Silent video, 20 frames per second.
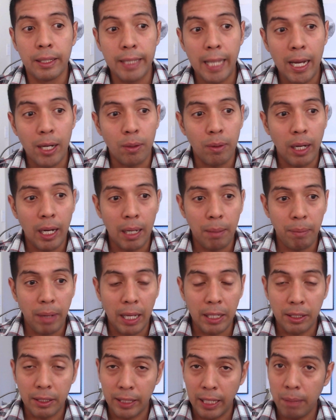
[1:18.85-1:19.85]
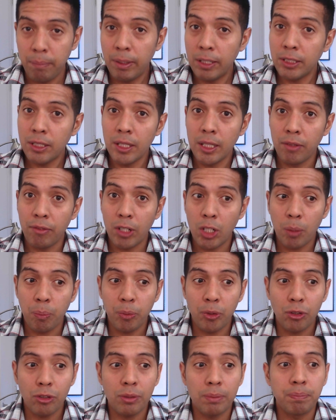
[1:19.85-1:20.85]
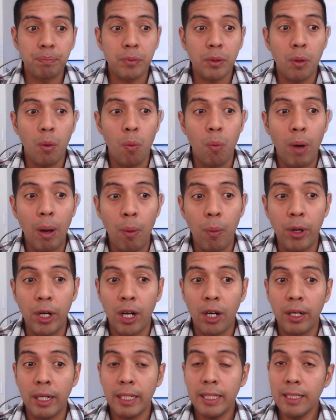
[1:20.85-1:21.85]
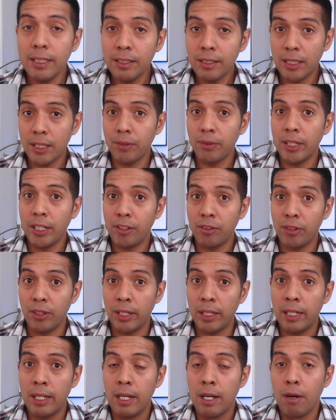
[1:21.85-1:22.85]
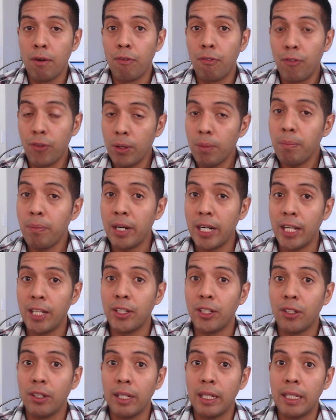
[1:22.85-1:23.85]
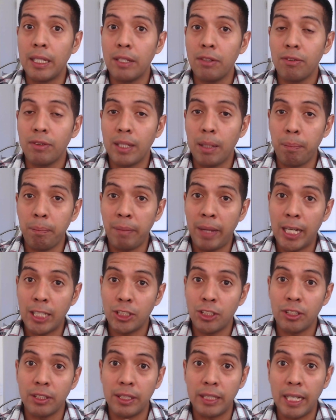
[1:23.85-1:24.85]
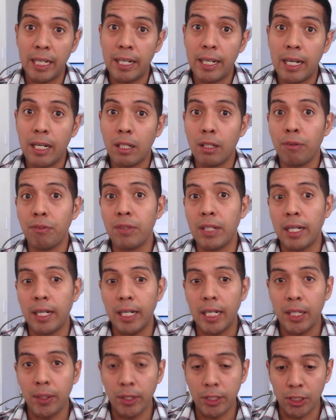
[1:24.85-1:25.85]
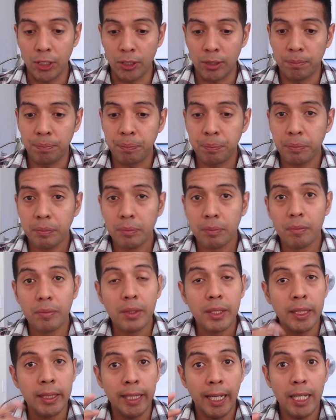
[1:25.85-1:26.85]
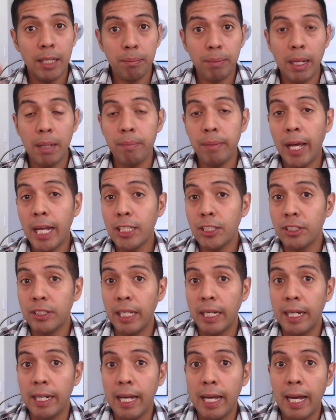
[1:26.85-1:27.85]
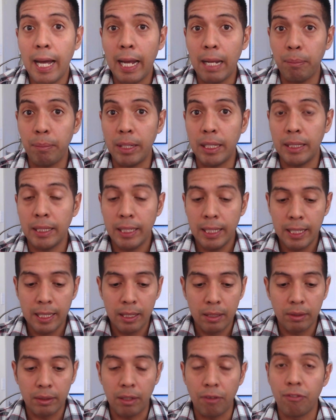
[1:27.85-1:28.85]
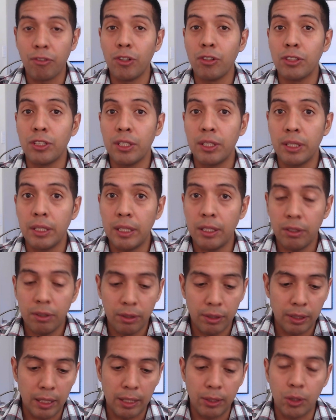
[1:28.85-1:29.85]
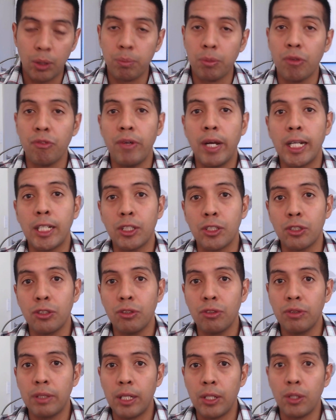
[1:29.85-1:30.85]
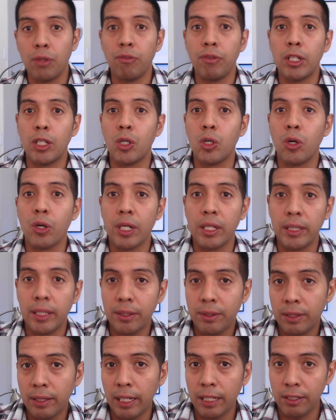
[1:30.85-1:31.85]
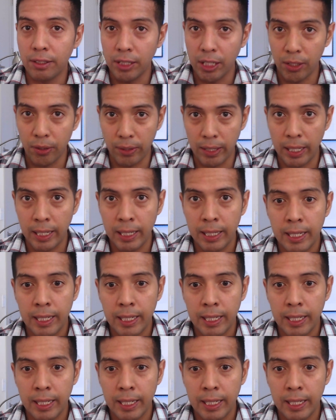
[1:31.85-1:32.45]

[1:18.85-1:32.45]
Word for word: Now, um, as game engine developers, what we are interested from Blender is the mesh data of the character. And by mesh data, I mean the vertices, the normal vectors, the UV coordinates, etc.